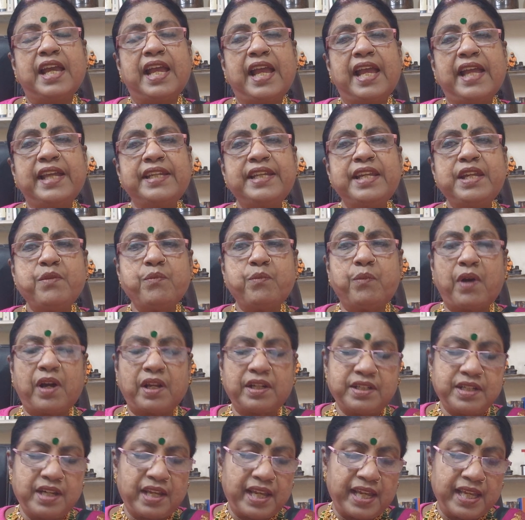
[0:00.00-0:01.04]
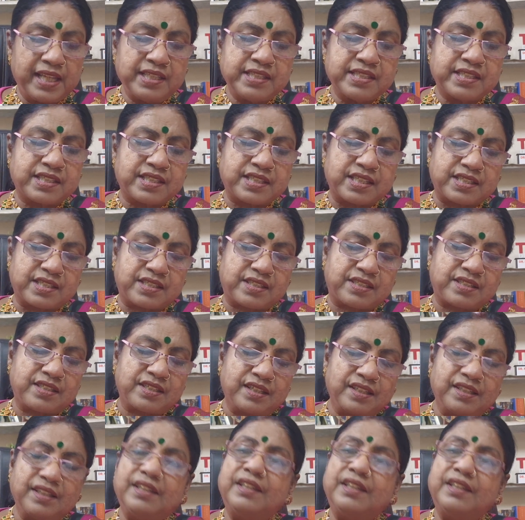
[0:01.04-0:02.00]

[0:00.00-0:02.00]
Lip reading: anyone else's.